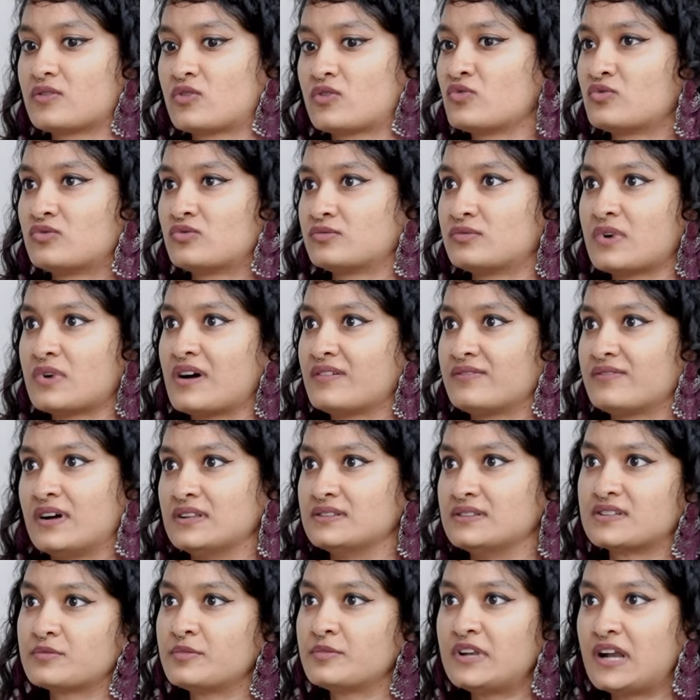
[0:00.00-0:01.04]
yeah. you are
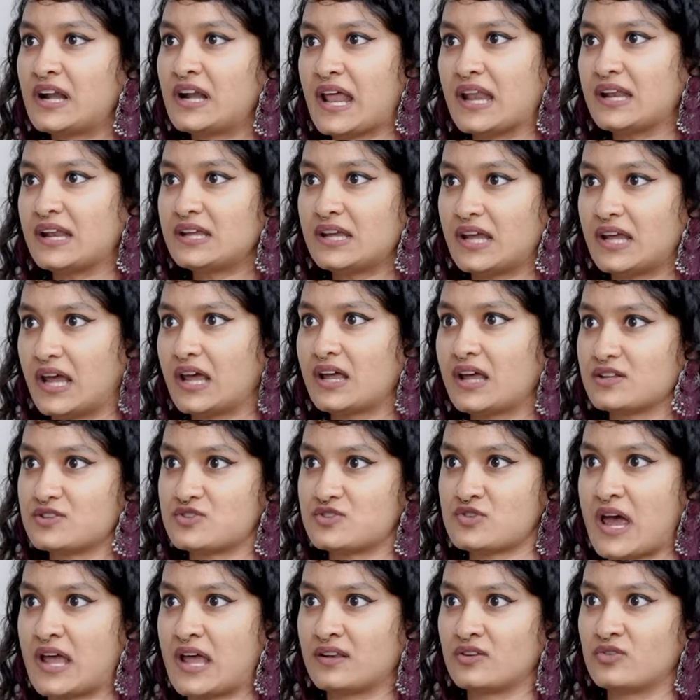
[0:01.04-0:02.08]
vulnerable at any
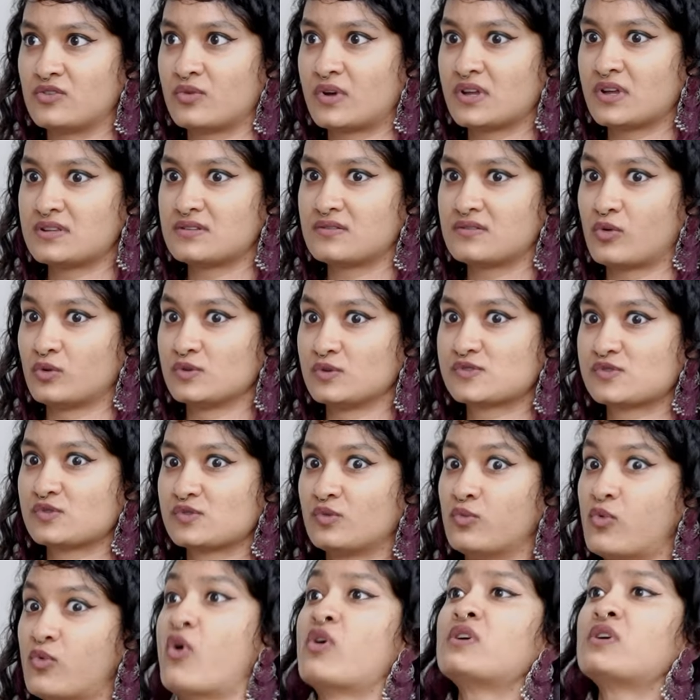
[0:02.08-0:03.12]
age and you can
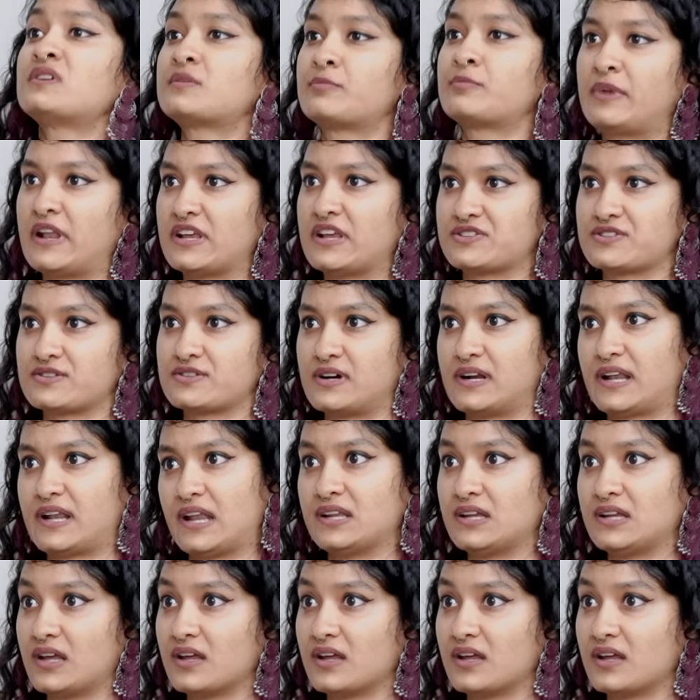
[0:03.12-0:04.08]
also want pleasure at any